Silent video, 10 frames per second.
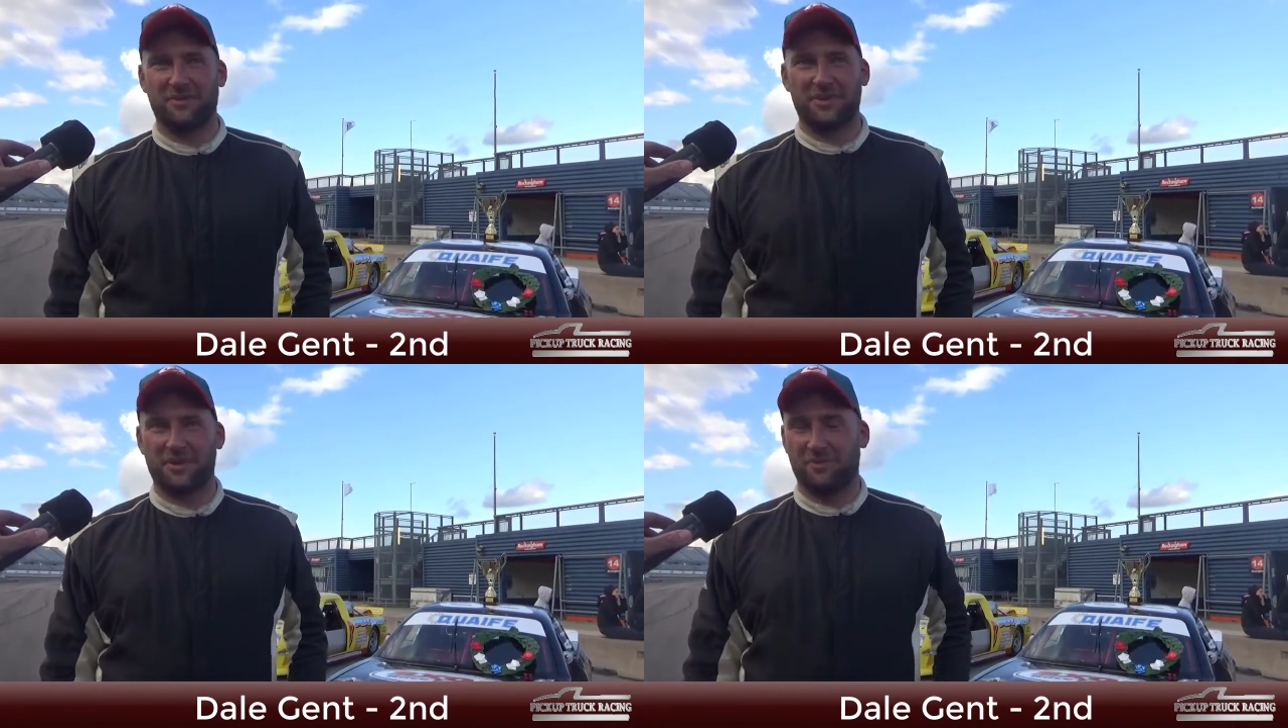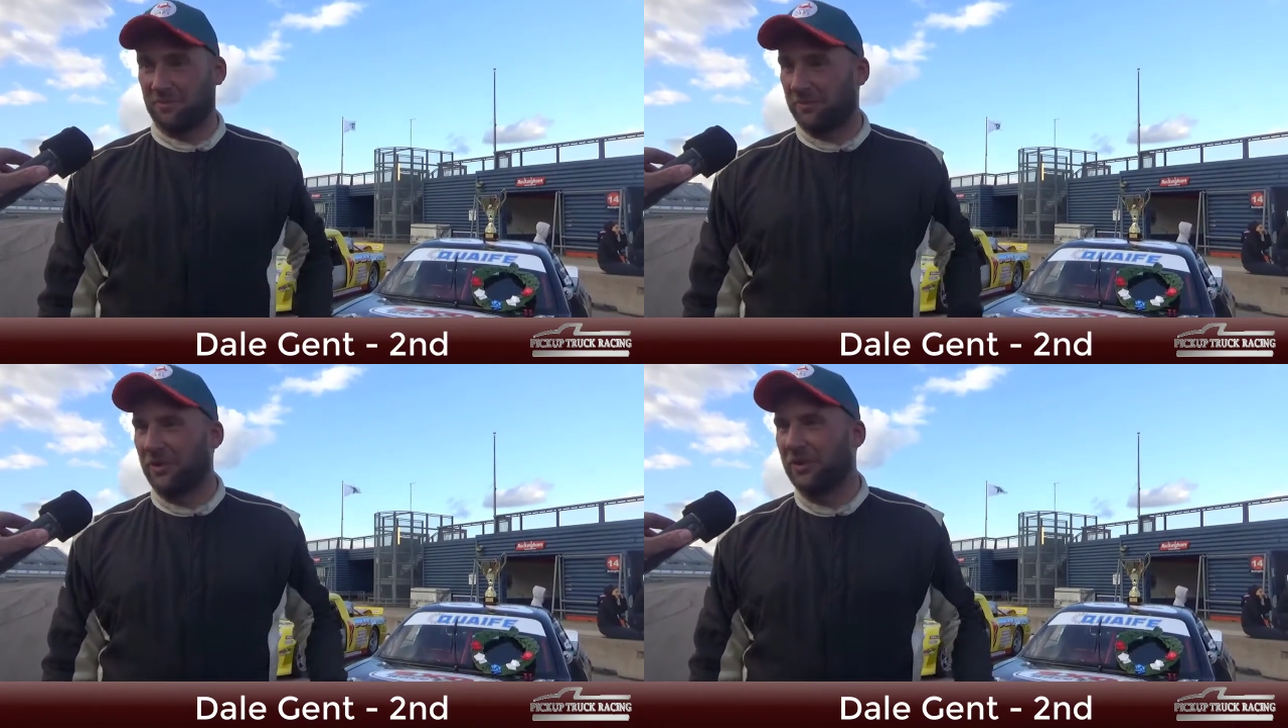I wished
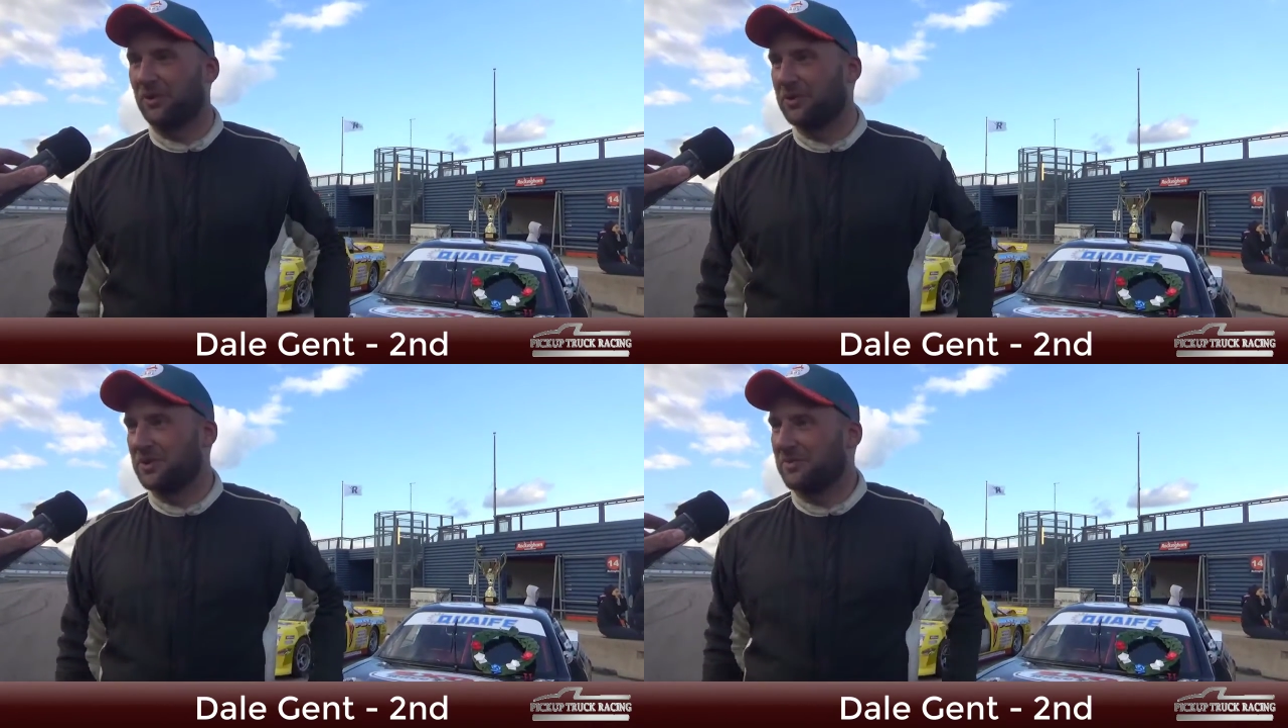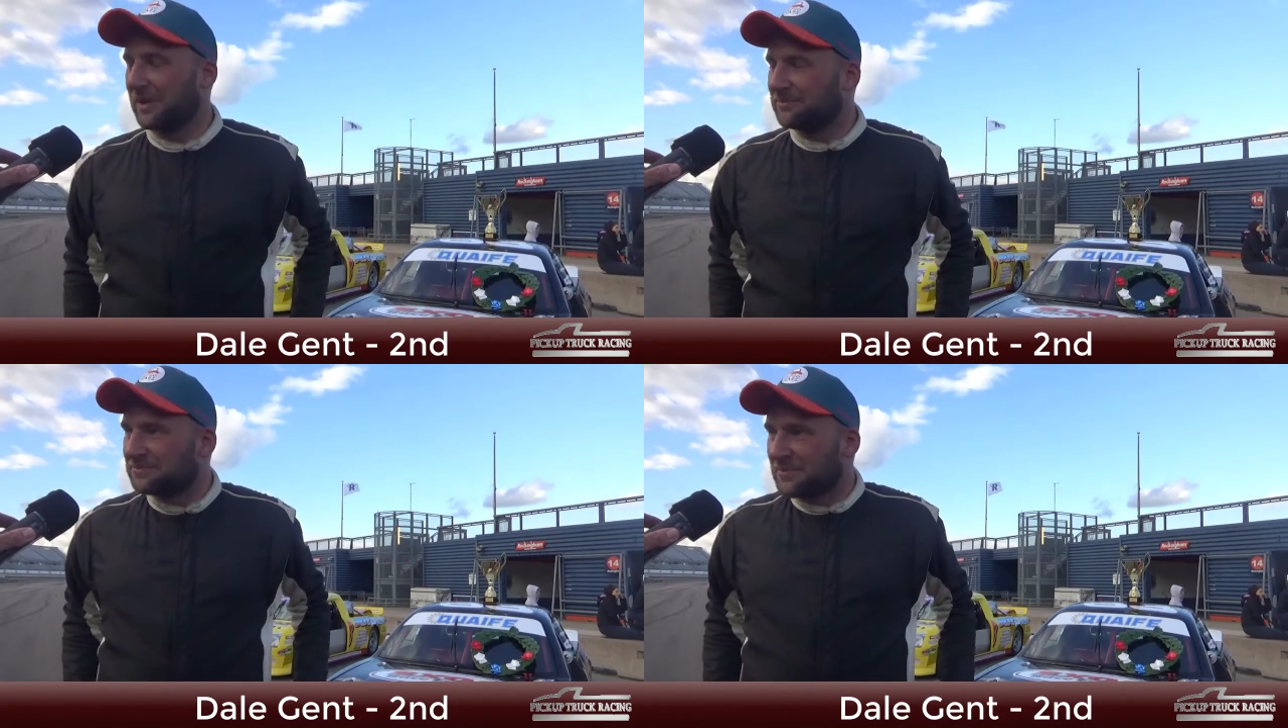put a caution,
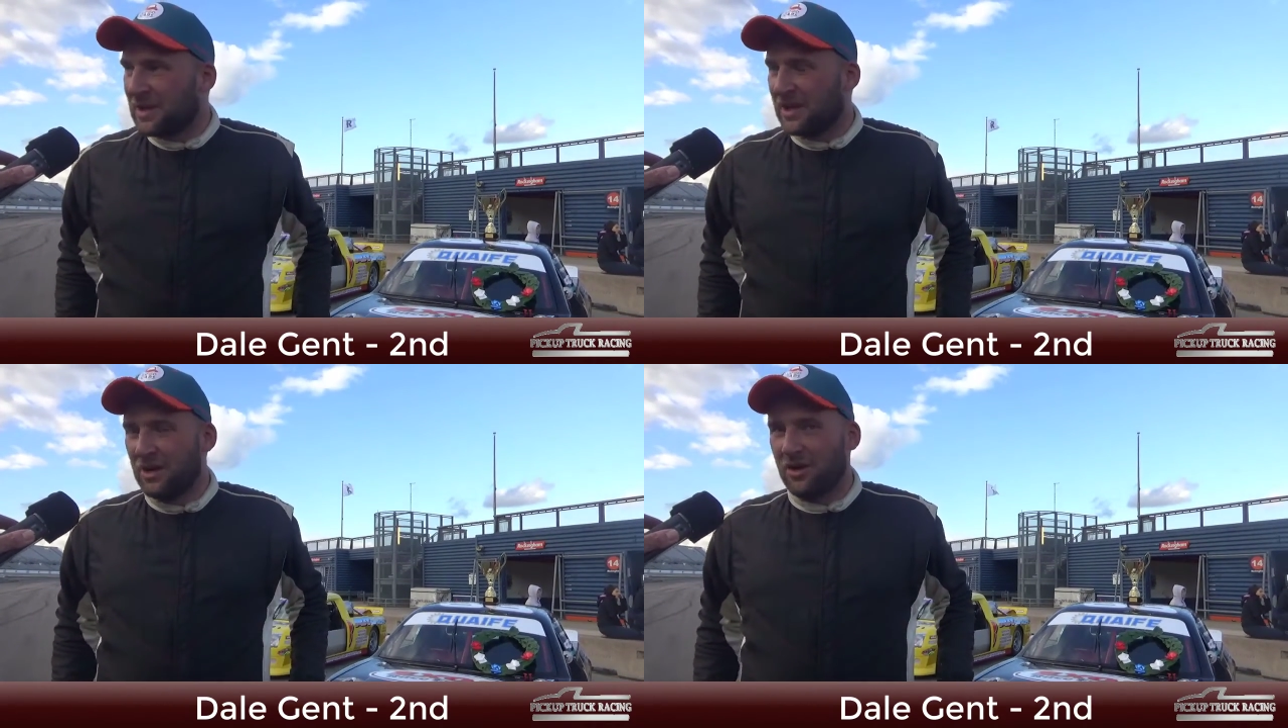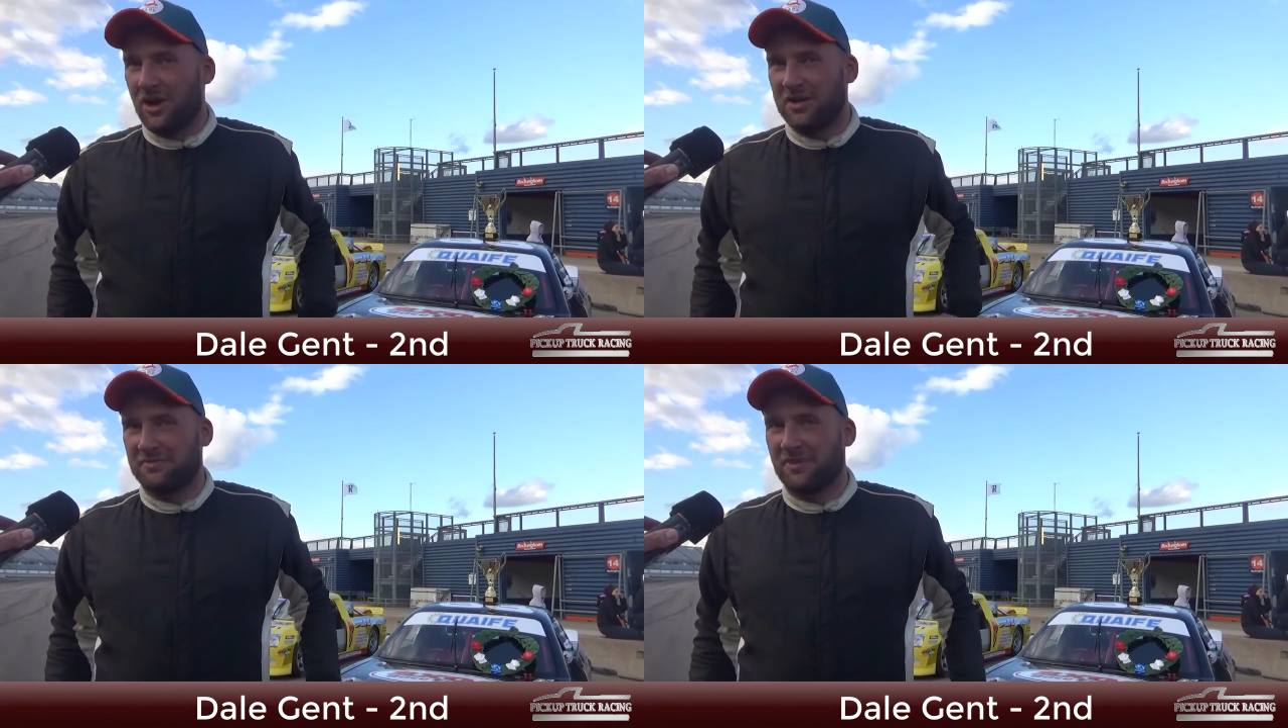but I,